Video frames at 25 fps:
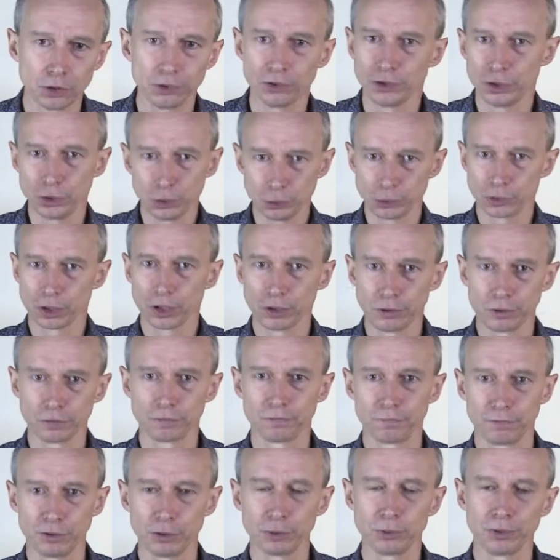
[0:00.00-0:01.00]
you know, the
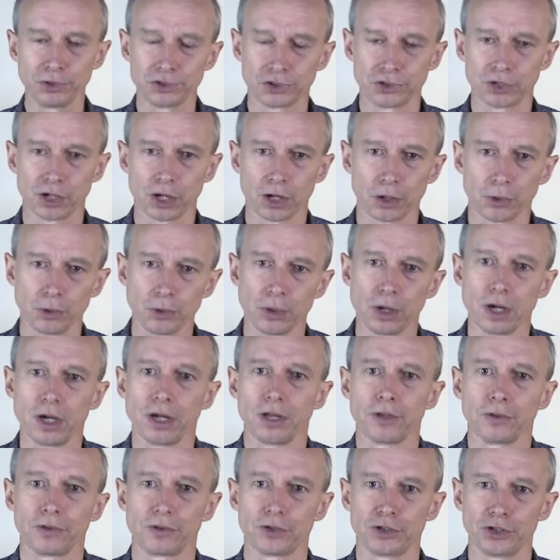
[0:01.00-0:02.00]
viewers know
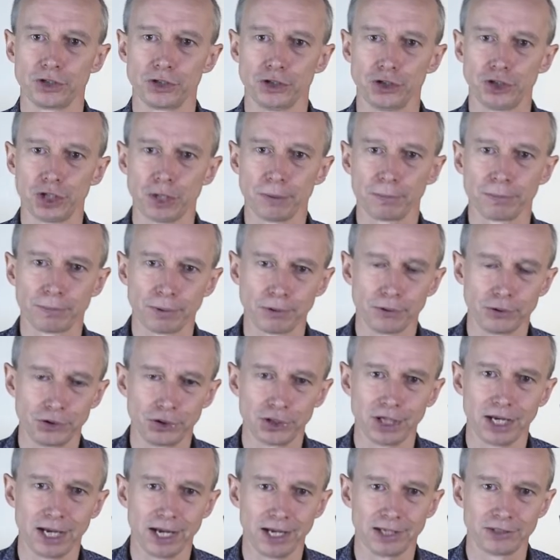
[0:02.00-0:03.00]
that a jumbo
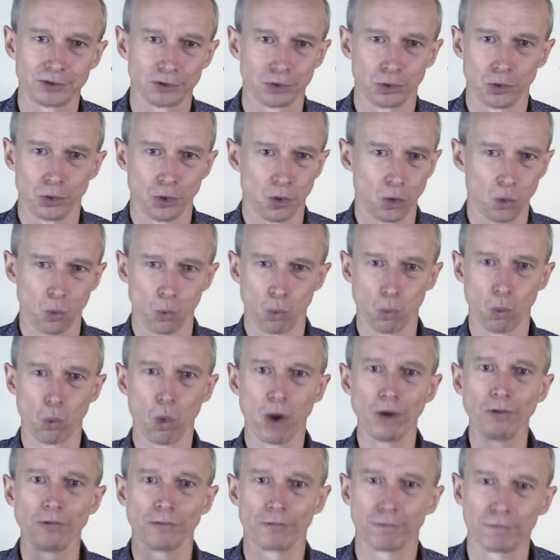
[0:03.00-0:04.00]
jet
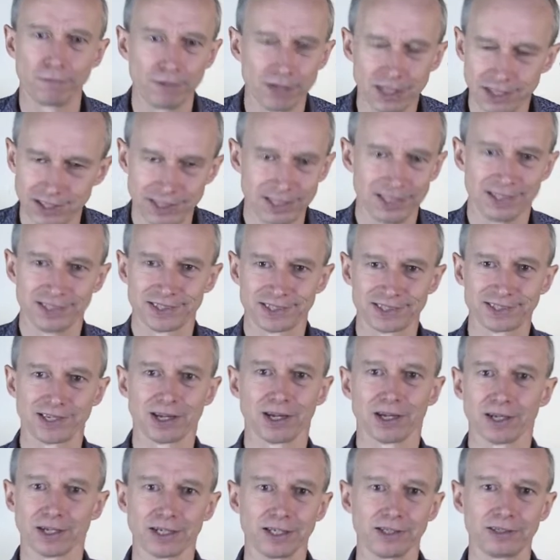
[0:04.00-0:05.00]
won't fit
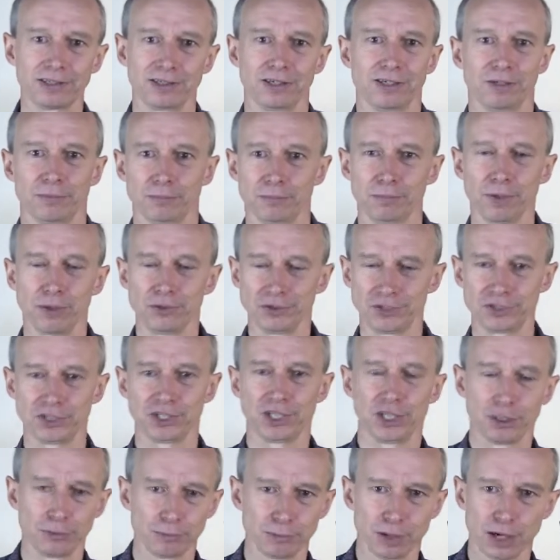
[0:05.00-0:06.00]
inside most
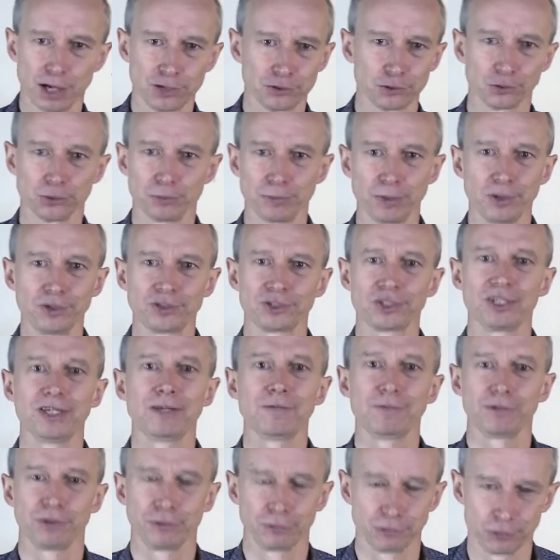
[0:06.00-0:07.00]
cinemas or most
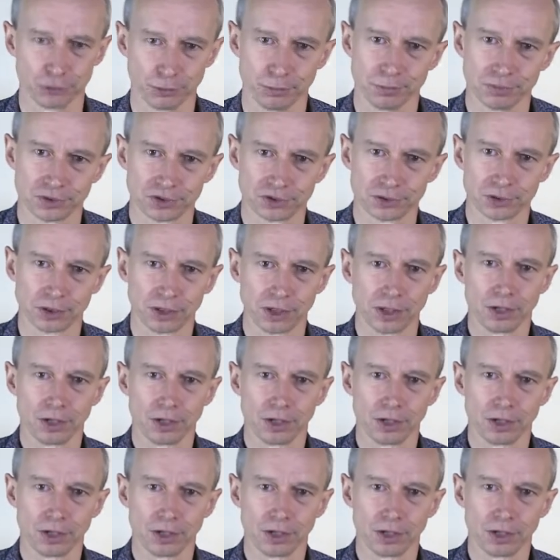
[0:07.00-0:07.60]
living rooms.